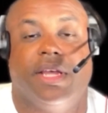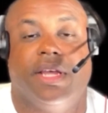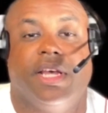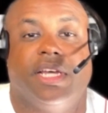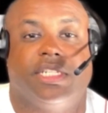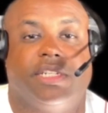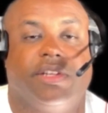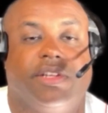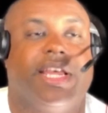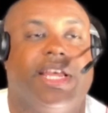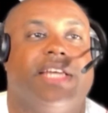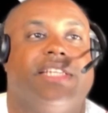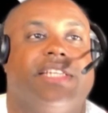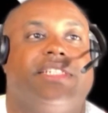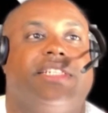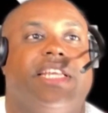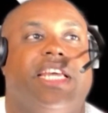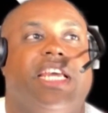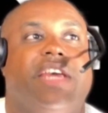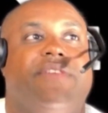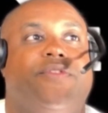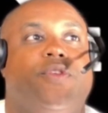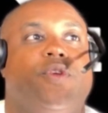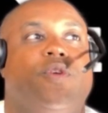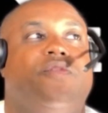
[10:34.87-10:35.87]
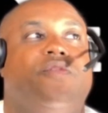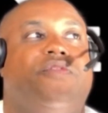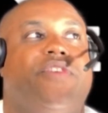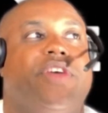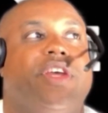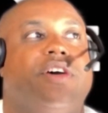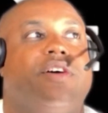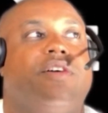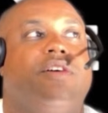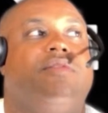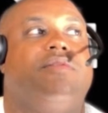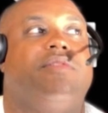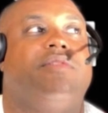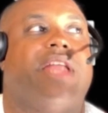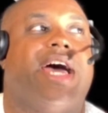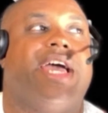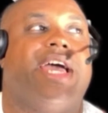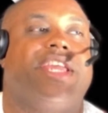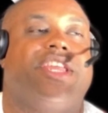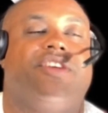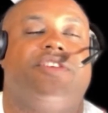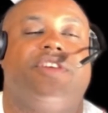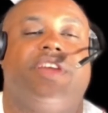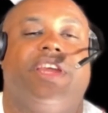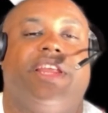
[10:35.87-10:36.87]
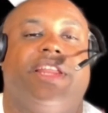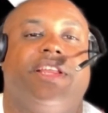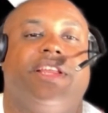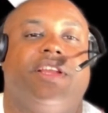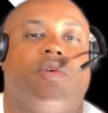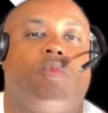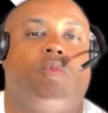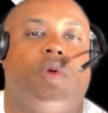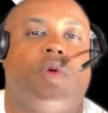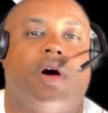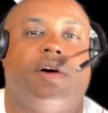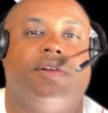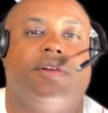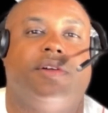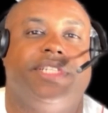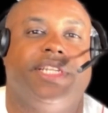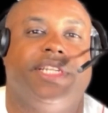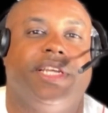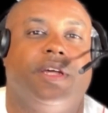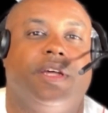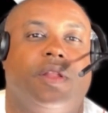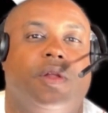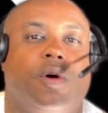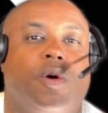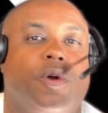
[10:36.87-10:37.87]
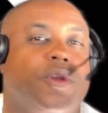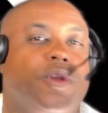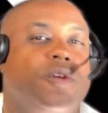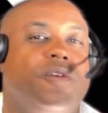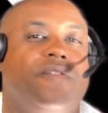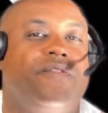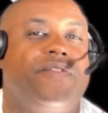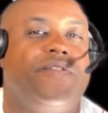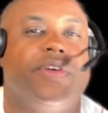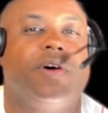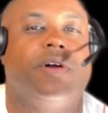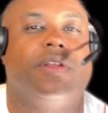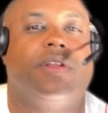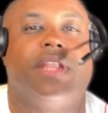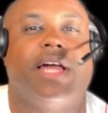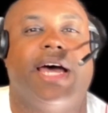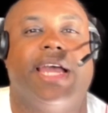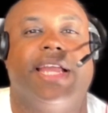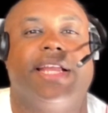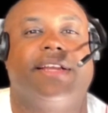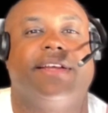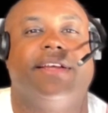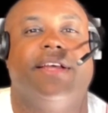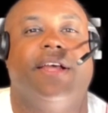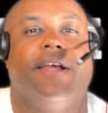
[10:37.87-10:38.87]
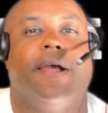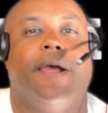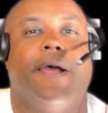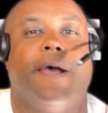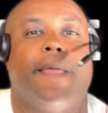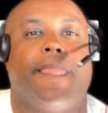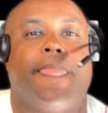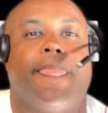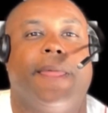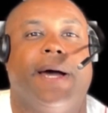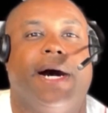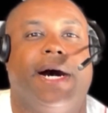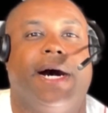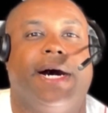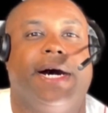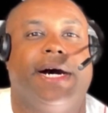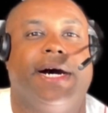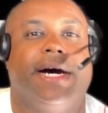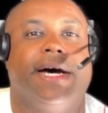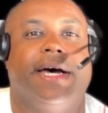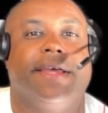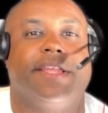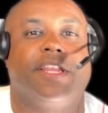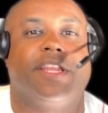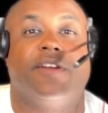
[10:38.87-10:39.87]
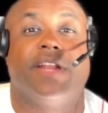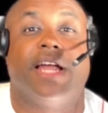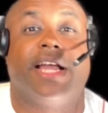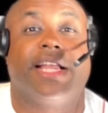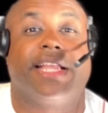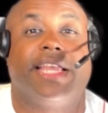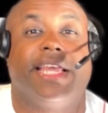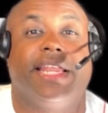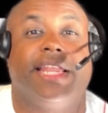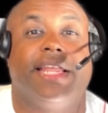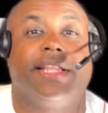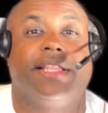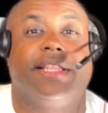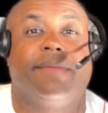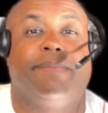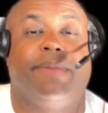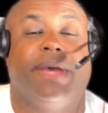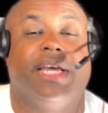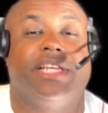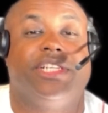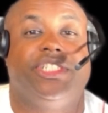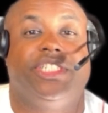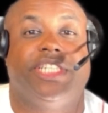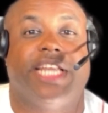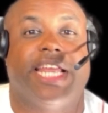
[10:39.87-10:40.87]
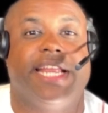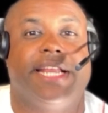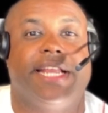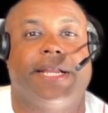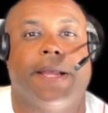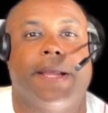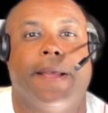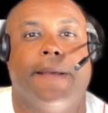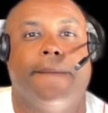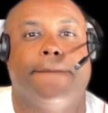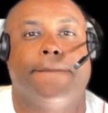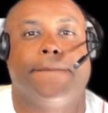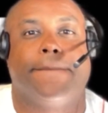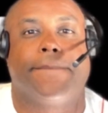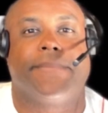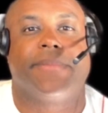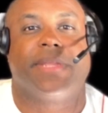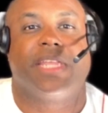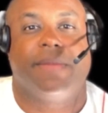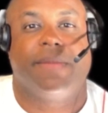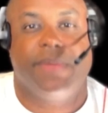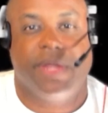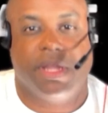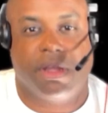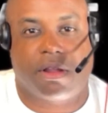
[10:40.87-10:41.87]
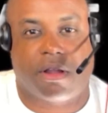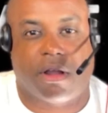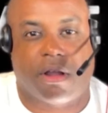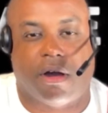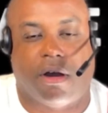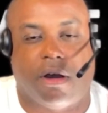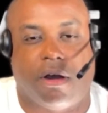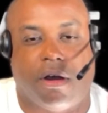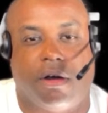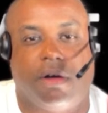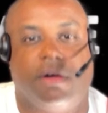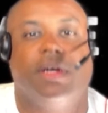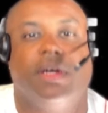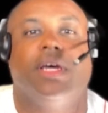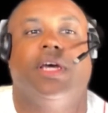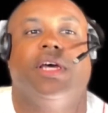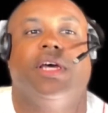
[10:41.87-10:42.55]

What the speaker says: So yes, if you feel like you're getting a raw deal, or you feel like you're not getting the best shake, give me a call.